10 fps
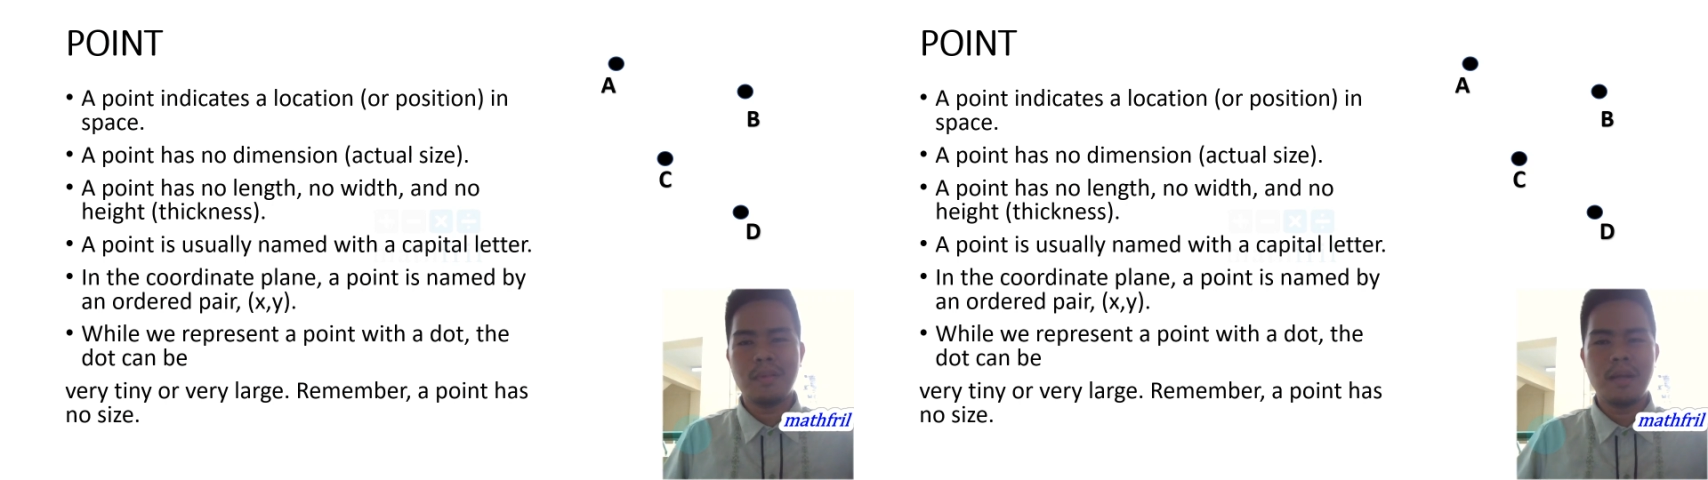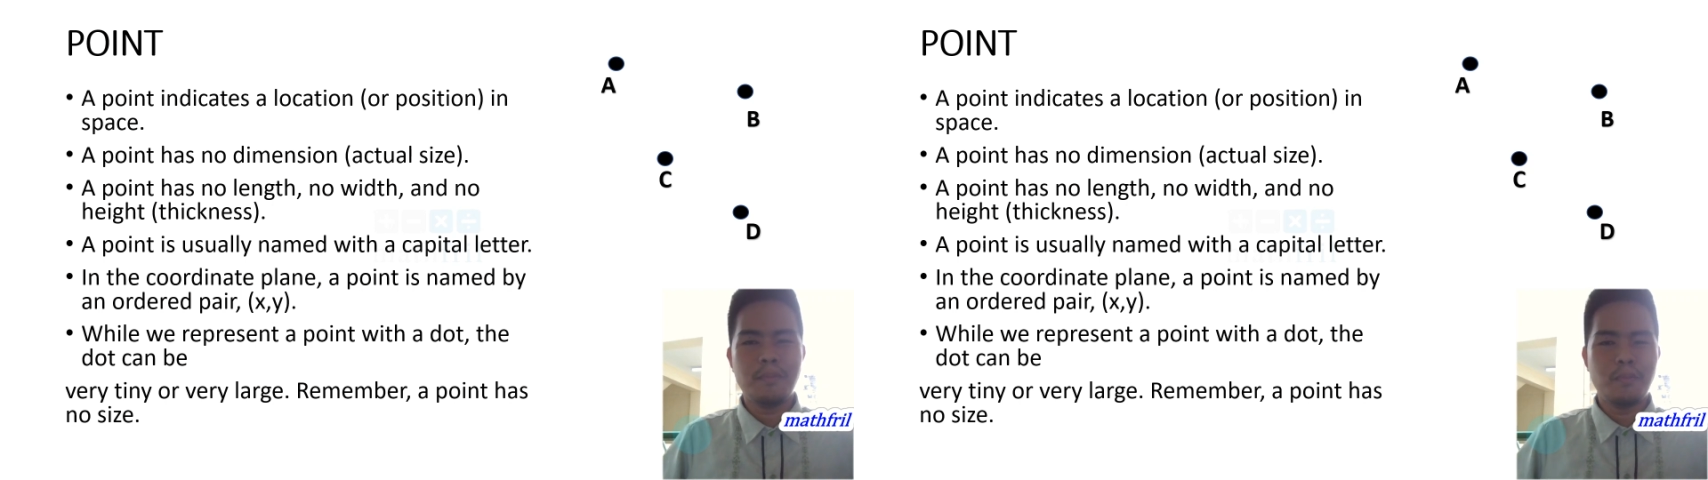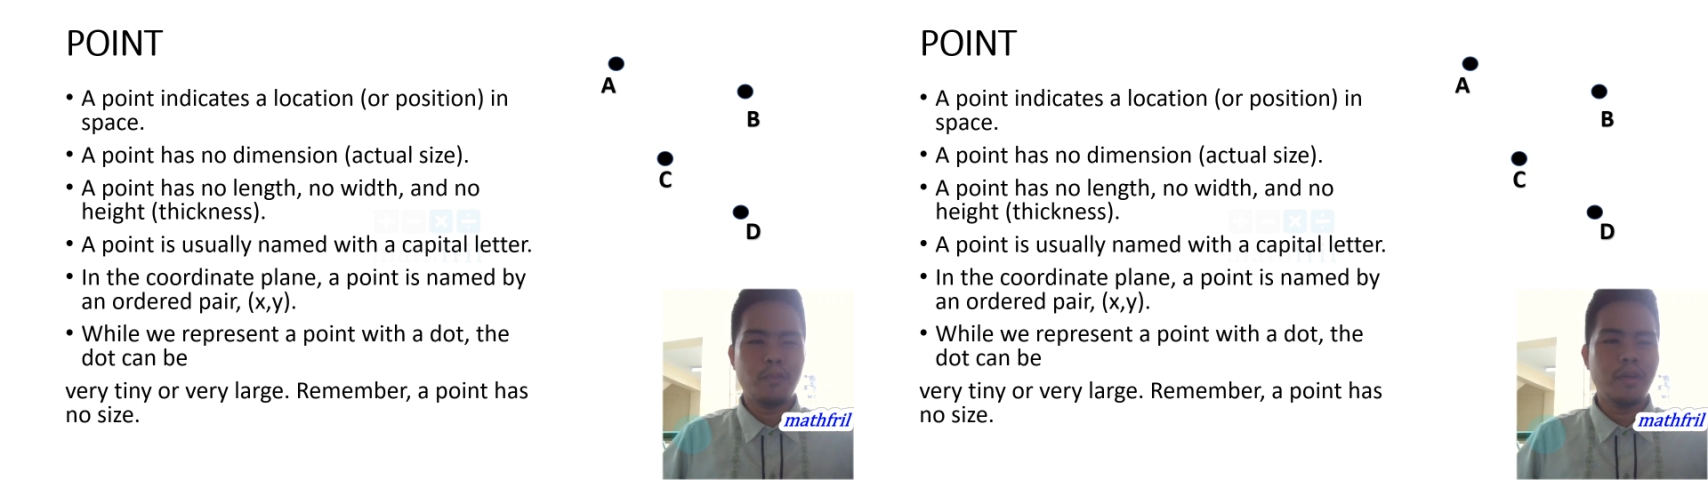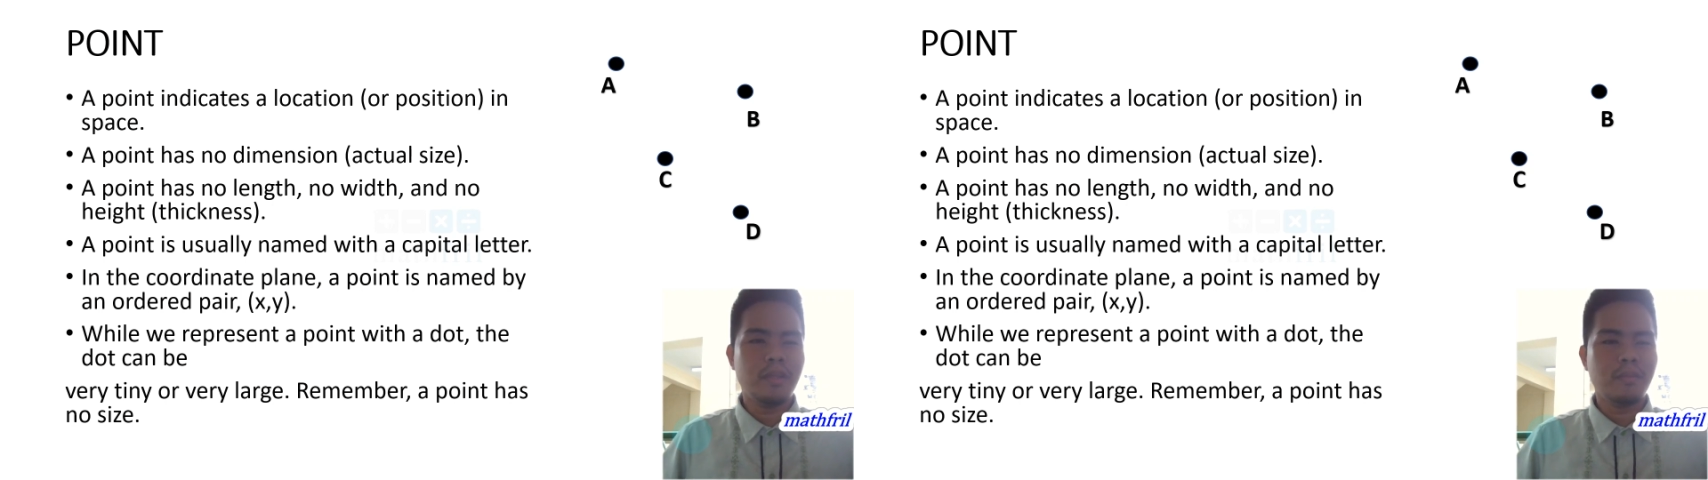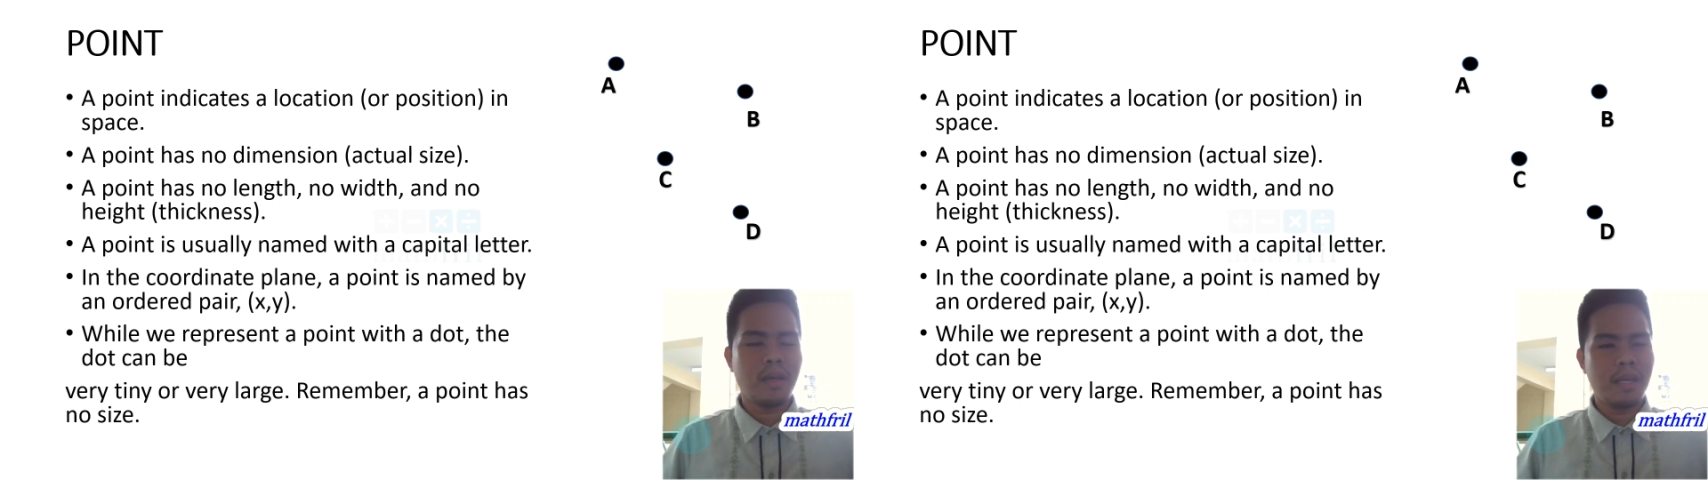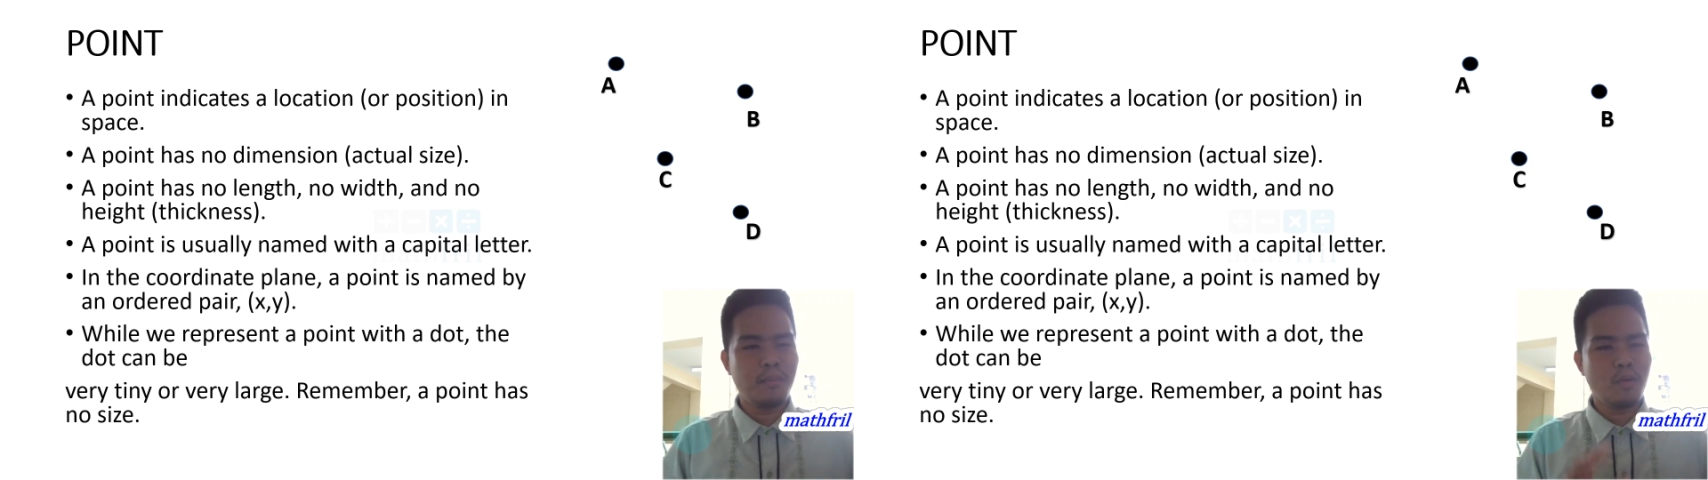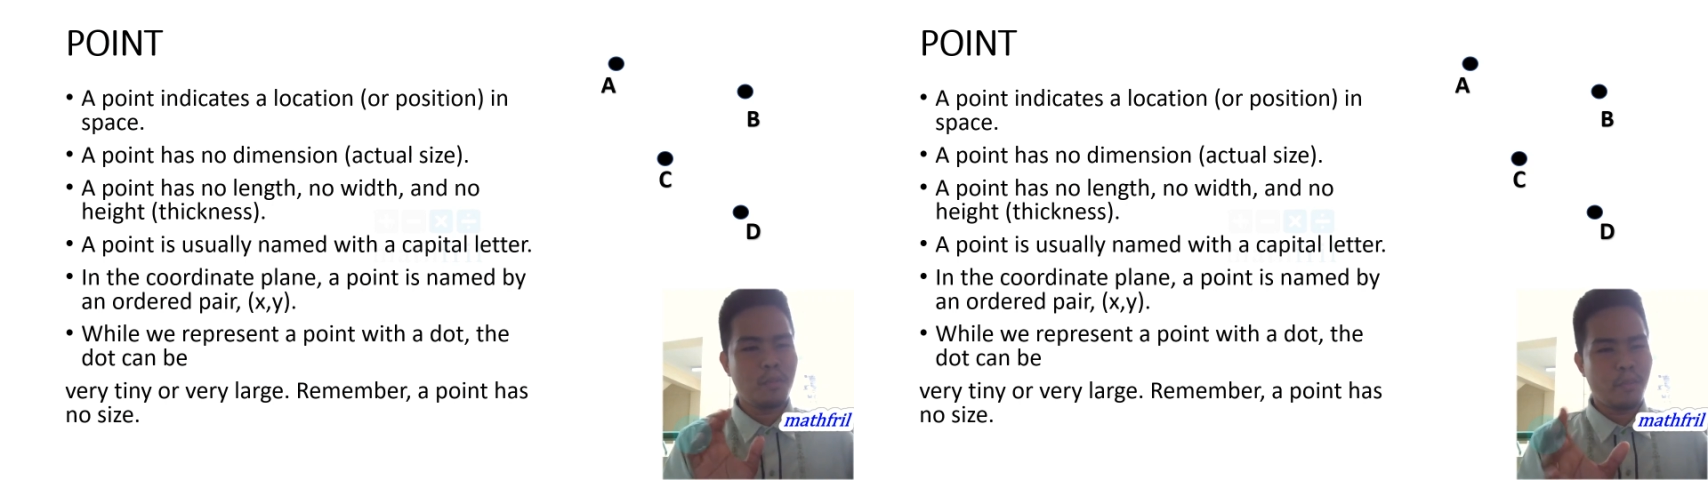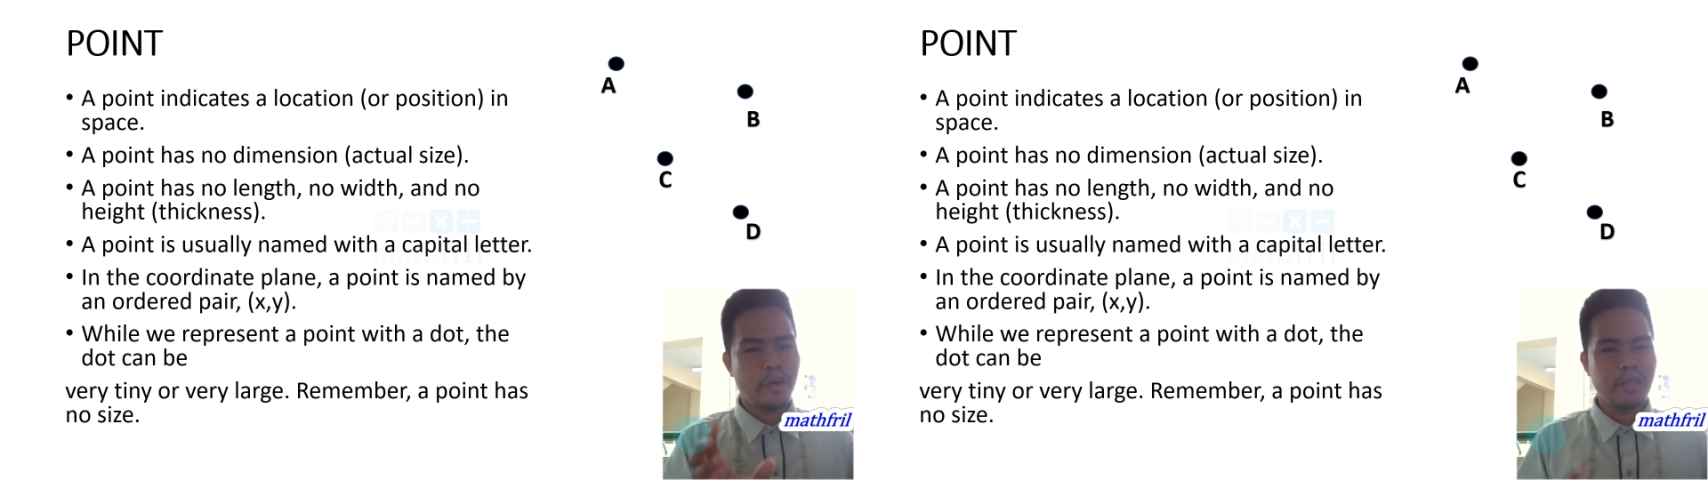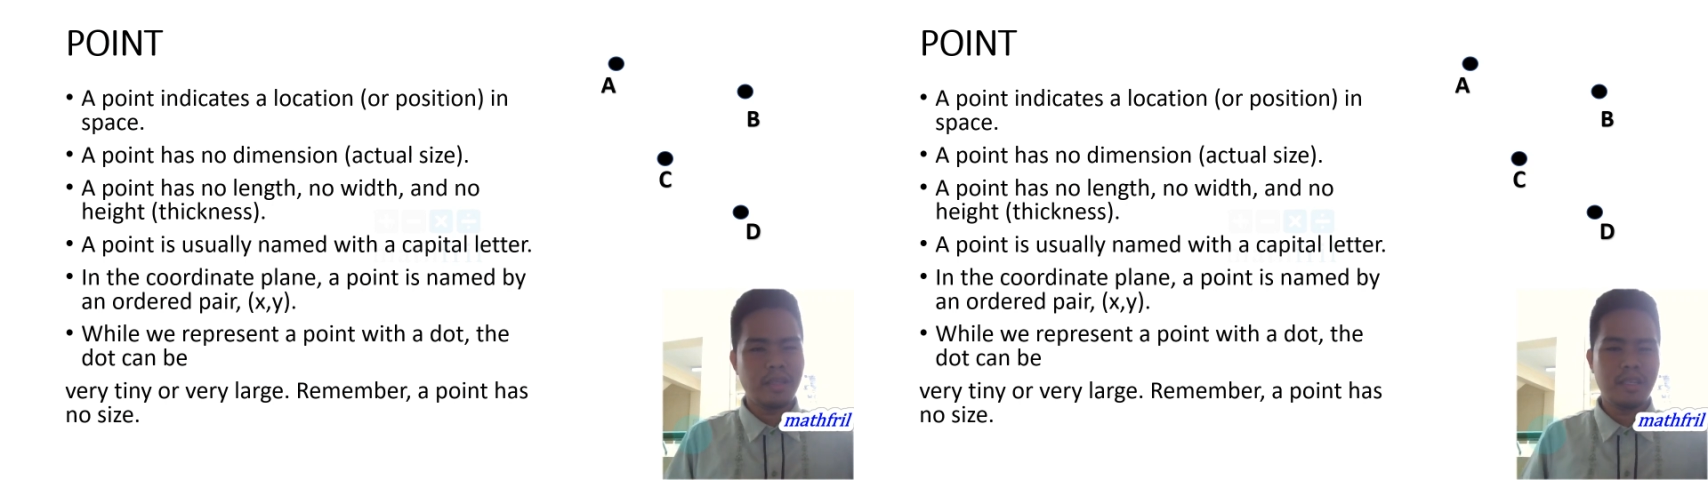makahimog point